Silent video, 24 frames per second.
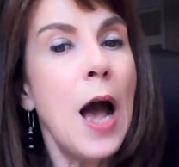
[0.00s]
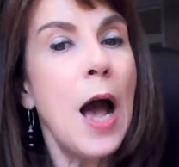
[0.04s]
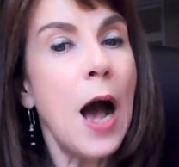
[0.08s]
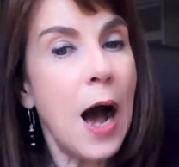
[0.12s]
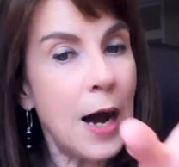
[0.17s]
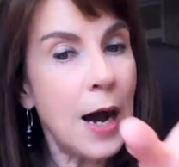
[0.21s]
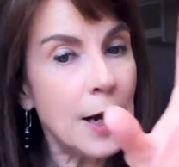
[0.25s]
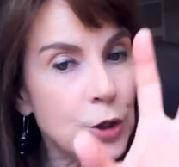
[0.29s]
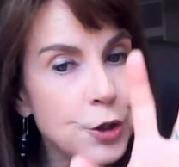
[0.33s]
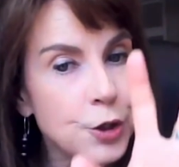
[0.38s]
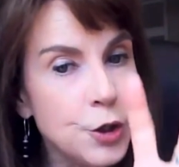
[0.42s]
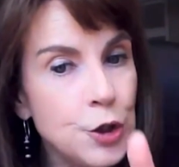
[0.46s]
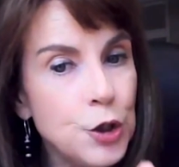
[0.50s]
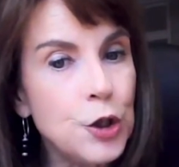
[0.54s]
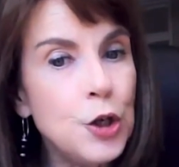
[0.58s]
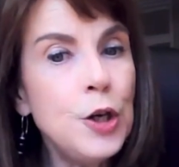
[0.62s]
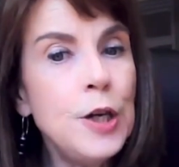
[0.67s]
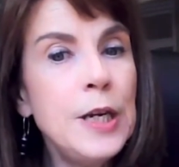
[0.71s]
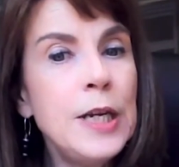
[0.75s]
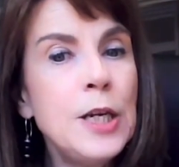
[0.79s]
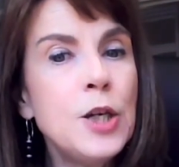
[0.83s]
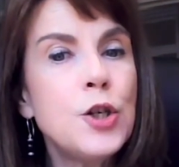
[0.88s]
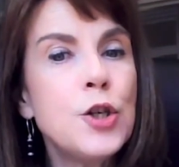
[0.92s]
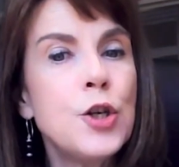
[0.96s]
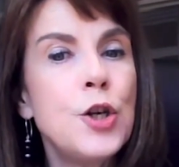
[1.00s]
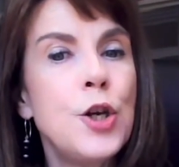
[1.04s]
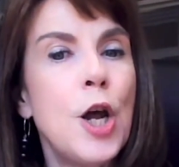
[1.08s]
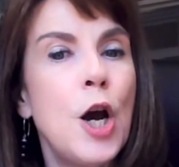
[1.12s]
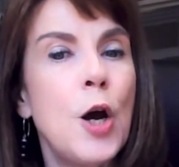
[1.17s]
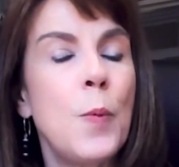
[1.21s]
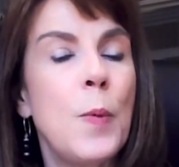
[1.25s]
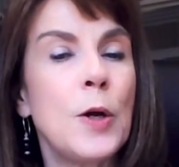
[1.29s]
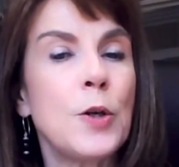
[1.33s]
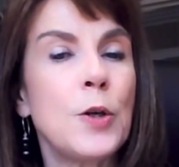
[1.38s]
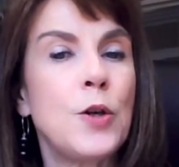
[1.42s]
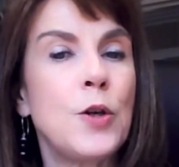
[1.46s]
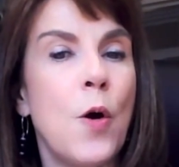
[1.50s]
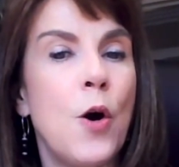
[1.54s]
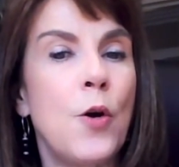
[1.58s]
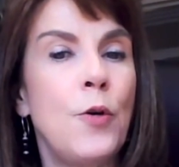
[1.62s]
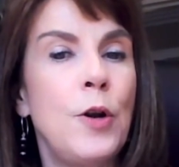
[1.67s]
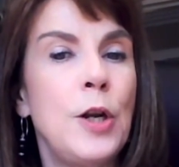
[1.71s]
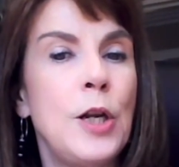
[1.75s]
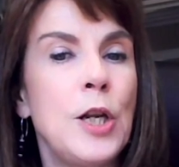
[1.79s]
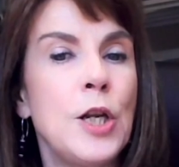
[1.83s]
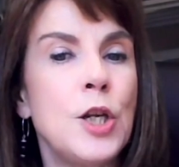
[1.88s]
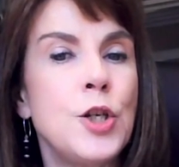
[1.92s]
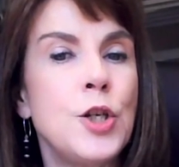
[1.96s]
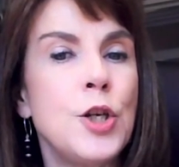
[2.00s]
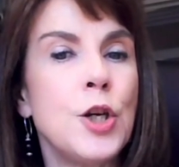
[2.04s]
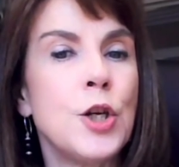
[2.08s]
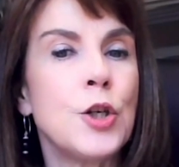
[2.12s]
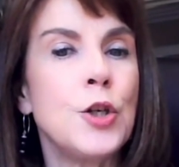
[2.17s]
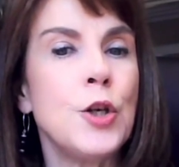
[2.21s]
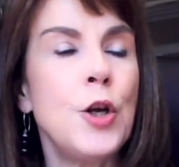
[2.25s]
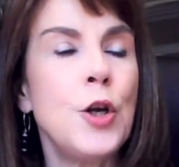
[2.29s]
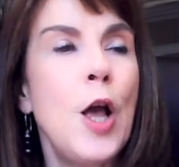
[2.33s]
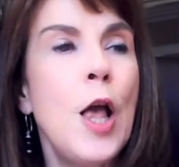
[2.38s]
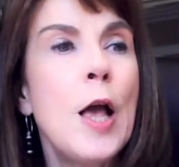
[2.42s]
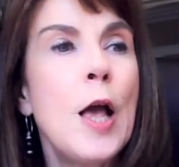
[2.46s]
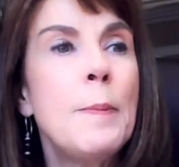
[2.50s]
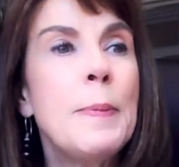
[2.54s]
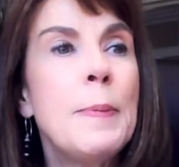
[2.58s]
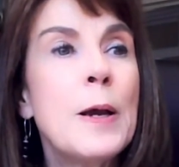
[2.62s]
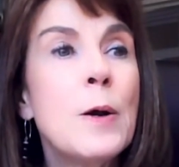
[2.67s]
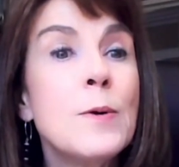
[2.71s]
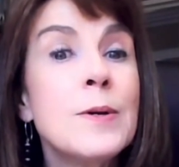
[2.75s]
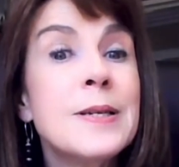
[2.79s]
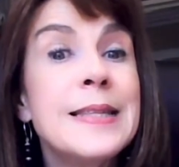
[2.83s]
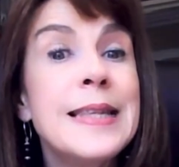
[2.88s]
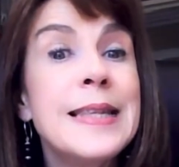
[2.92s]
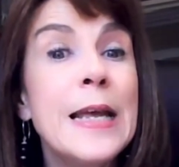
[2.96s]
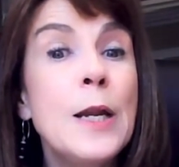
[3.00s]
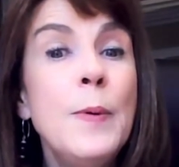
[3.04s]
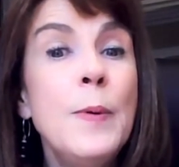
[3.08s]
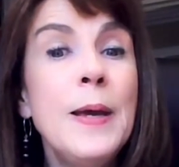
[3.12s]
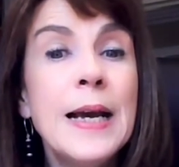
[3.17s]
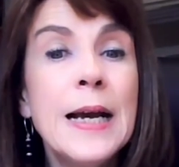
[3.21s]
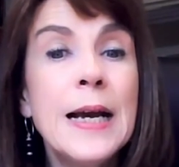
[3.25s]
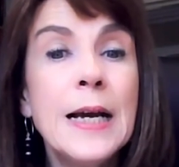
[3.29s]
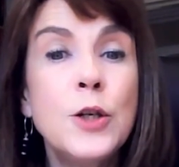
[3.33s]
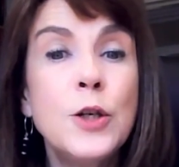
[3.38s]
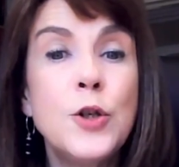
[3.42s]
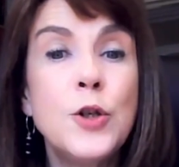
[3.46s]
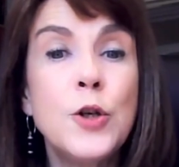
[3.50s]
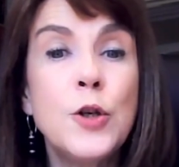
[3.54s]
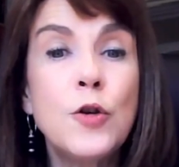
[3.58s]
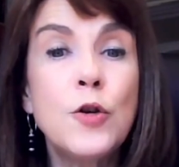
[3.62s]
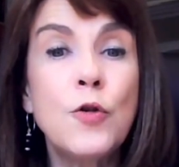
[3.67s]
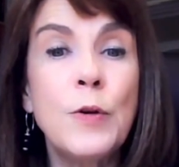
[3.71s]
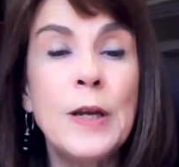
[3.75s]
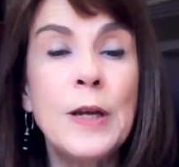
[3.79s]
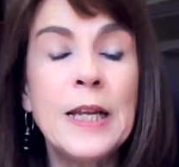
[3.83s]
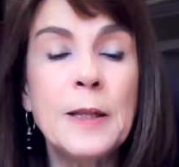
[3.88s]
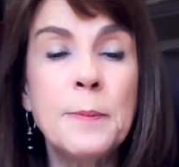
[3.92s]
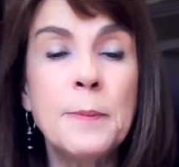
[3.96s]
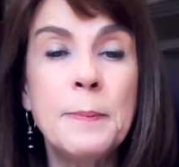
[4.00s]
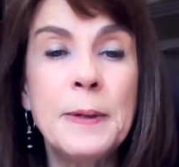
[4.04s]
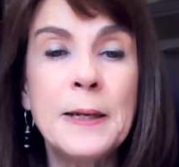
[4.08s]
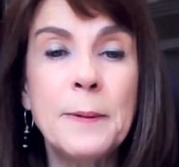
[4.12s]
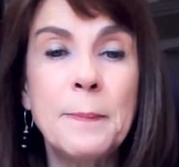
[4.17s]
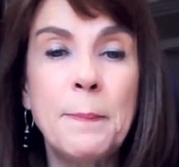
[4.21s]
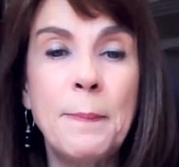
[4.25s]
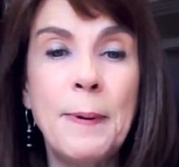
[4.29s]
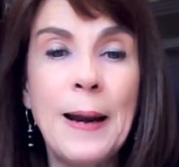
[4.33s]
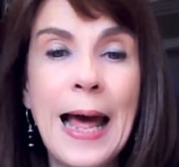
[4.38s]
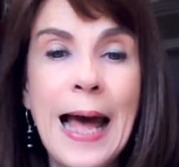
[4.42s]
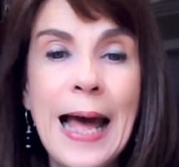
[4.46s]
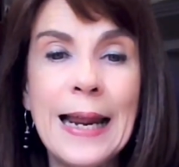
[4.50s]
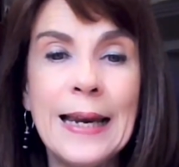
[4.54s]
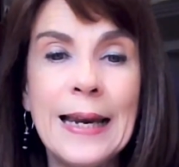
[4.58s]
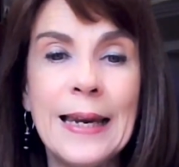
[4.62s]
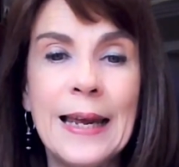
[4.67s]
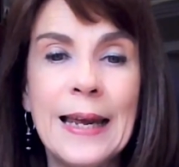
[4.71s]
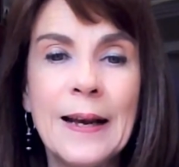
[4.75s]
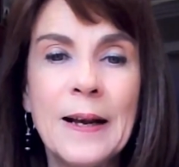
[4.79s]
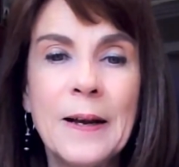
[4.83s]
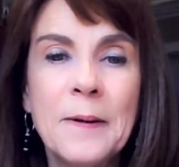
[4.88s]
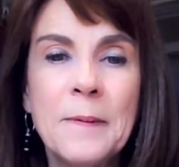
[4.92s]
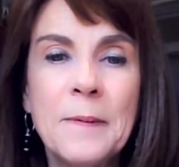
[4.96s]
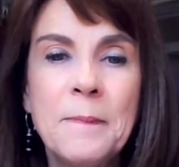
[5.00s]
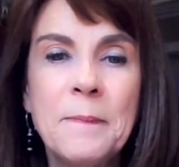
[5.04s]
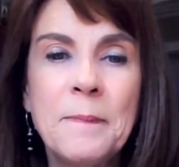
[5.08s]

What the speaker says: I do need to know what you are allergic to, because then we can do treatment planning.